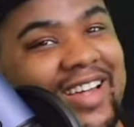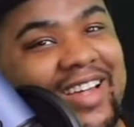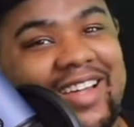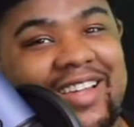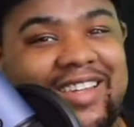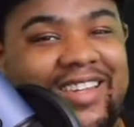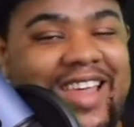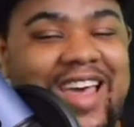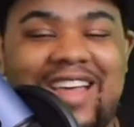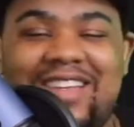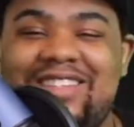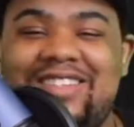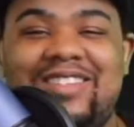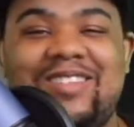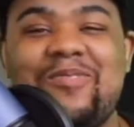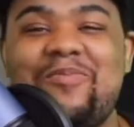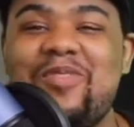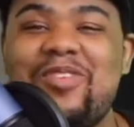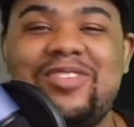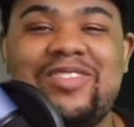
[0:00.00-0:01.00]
That's
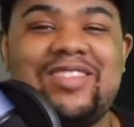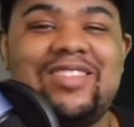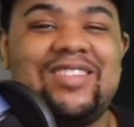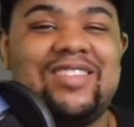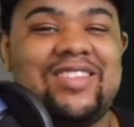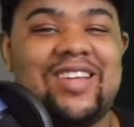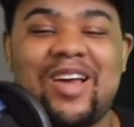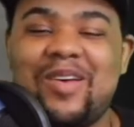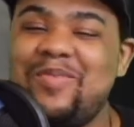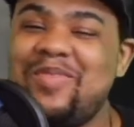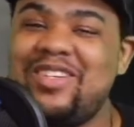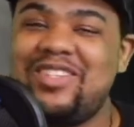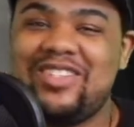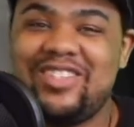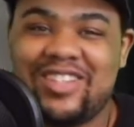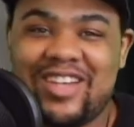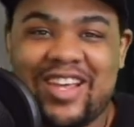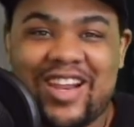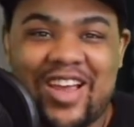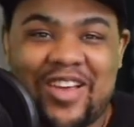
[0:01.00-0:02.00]
the most dumbest
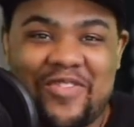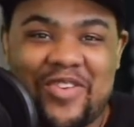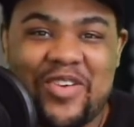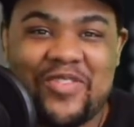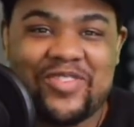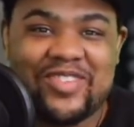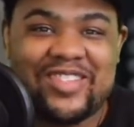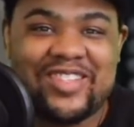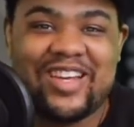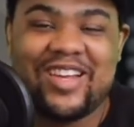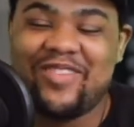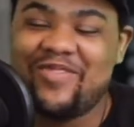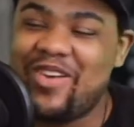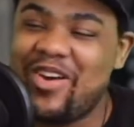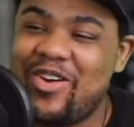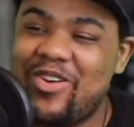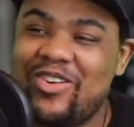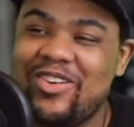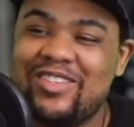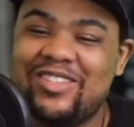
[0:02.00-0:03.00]
shit I've ever seen in my
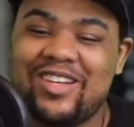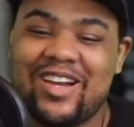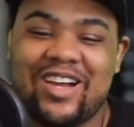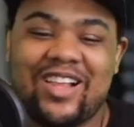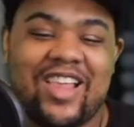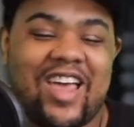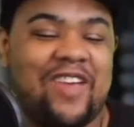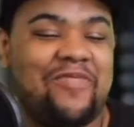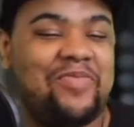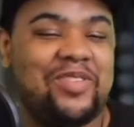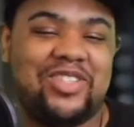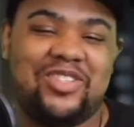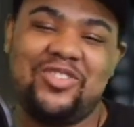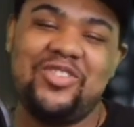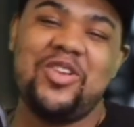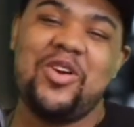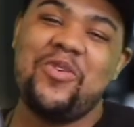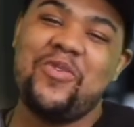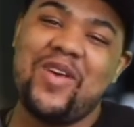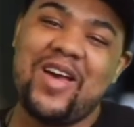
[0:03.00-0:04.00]
whole entire life. But you
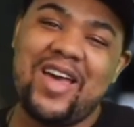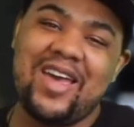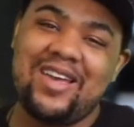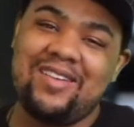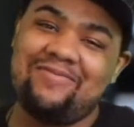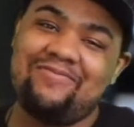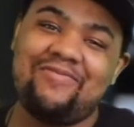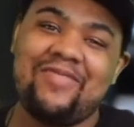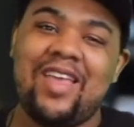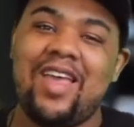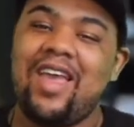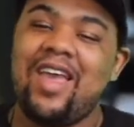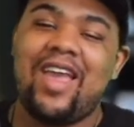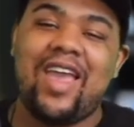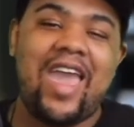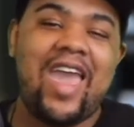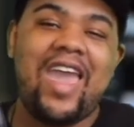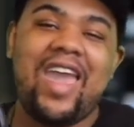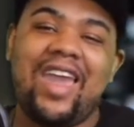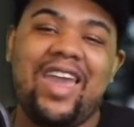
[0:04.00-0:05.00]
know what?
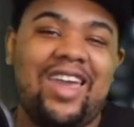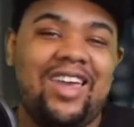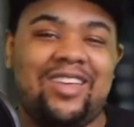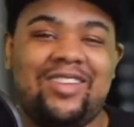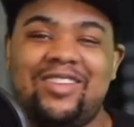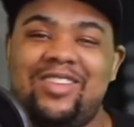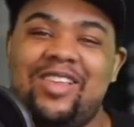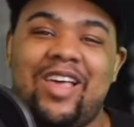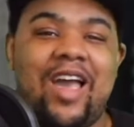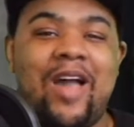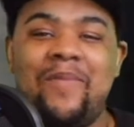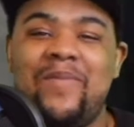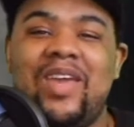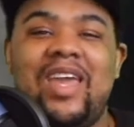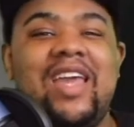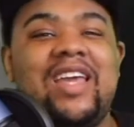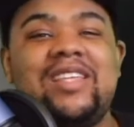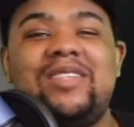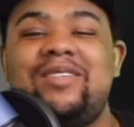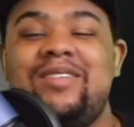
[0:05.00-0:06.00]
Hey, I mean,
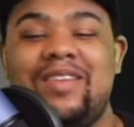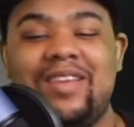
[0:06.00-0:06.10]
he's...